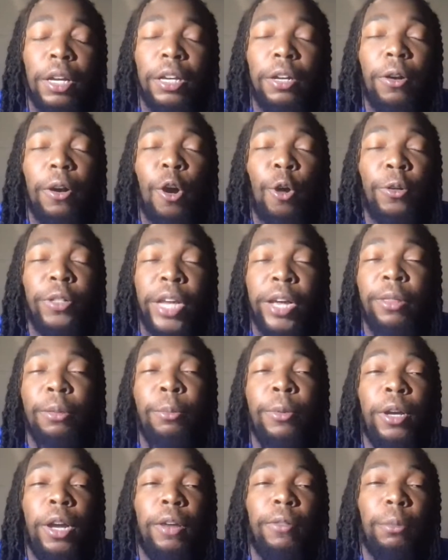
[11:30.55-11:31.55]
He don't always have
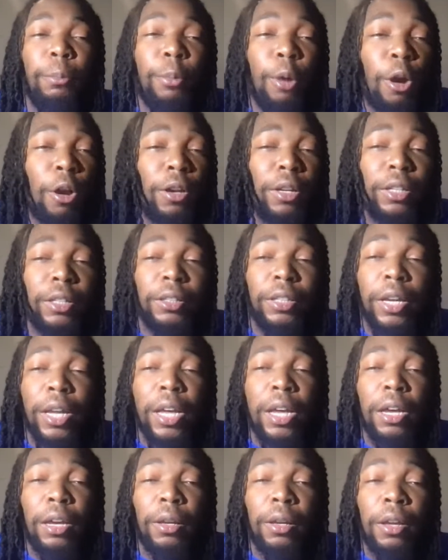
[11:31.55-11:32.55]
to have the ball in his
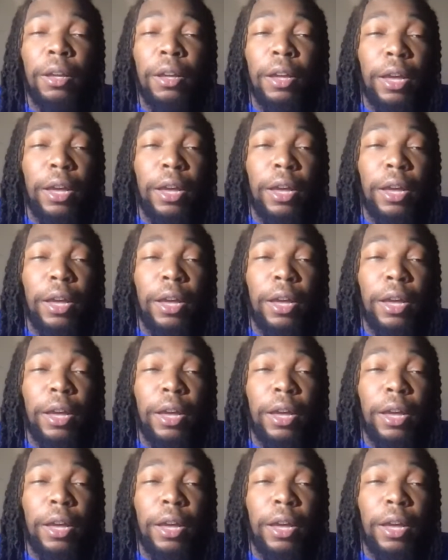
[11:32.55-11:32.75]
hand,